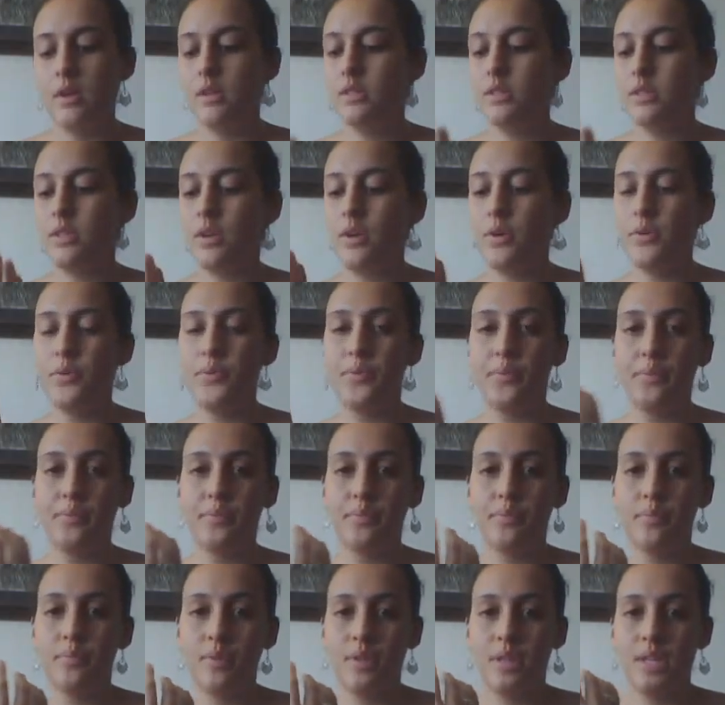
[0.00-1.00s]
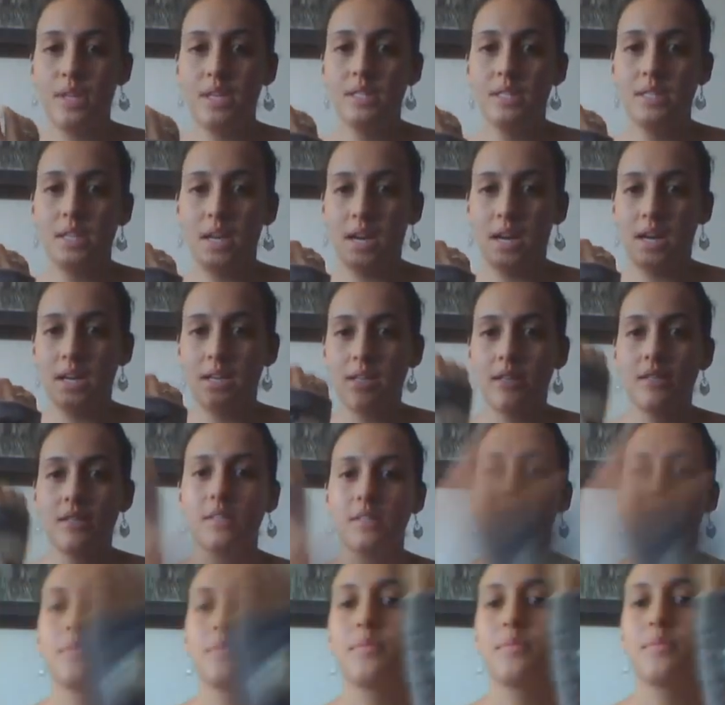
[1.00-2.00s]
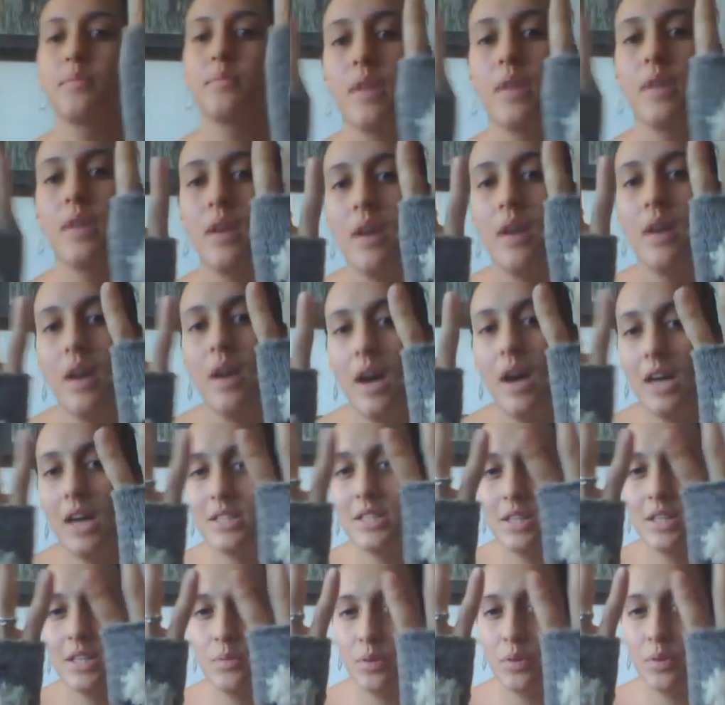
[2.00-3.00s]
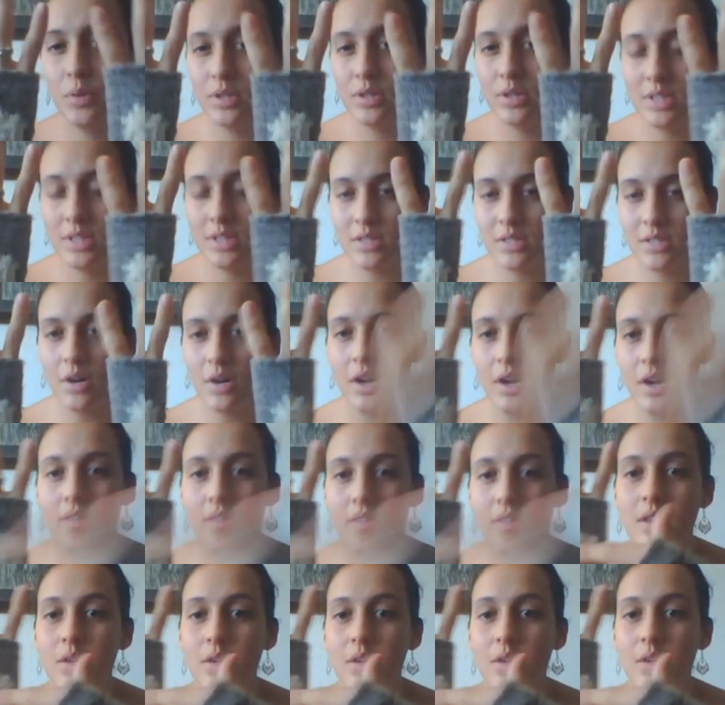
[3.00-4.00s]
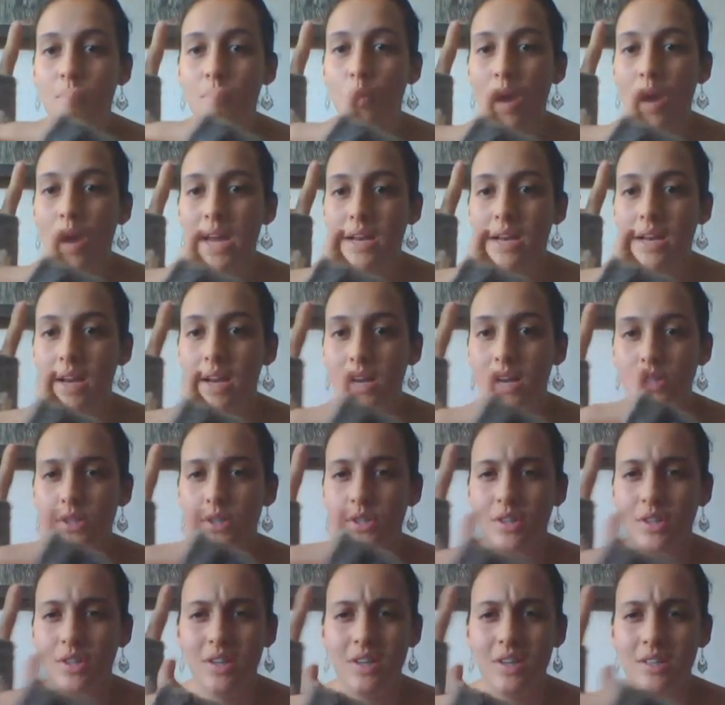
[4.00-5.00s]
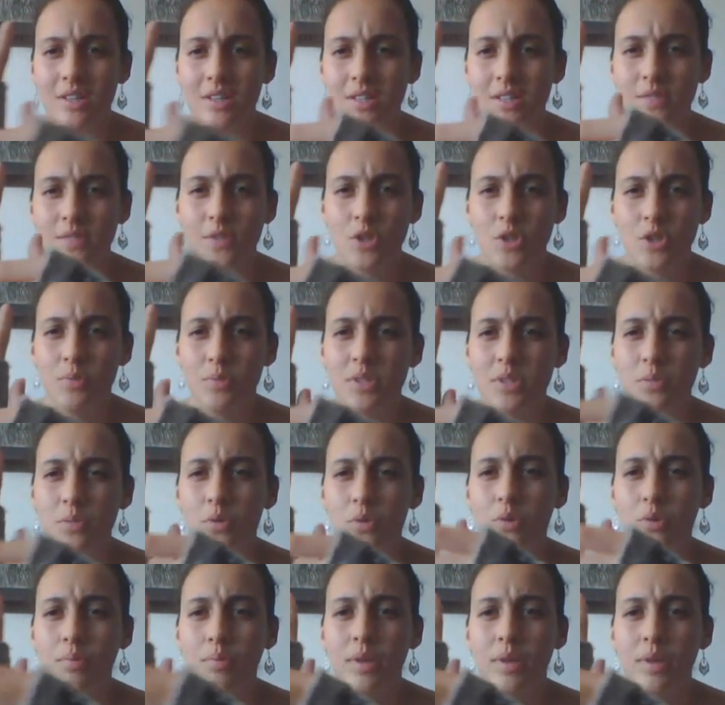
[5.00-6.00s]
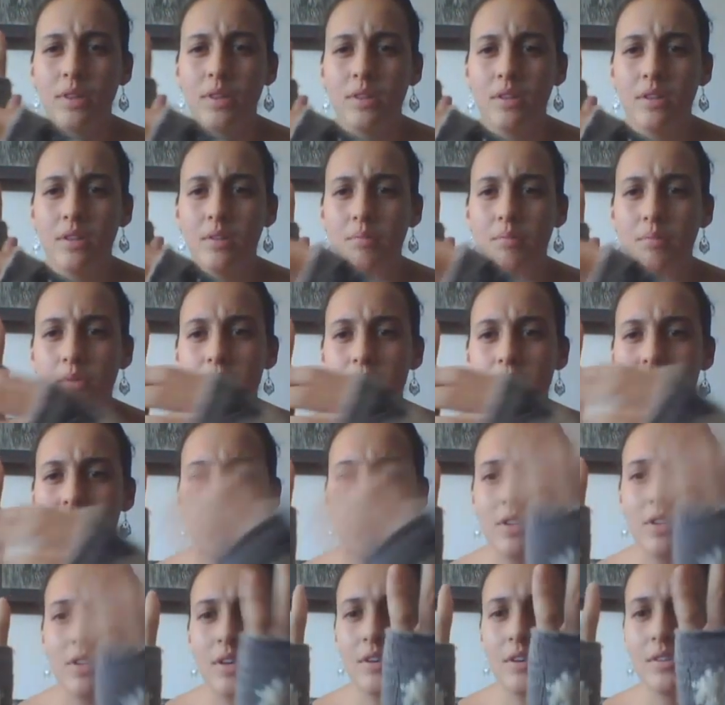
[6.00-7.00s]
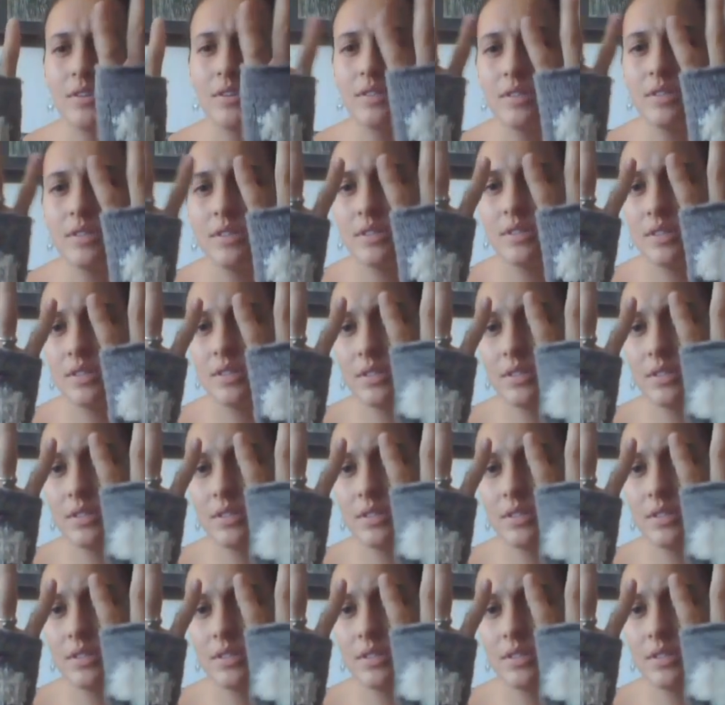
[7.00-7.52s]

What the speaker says: So these guys I did with Cestari. The white actually is fisherman's wool, but most everything else is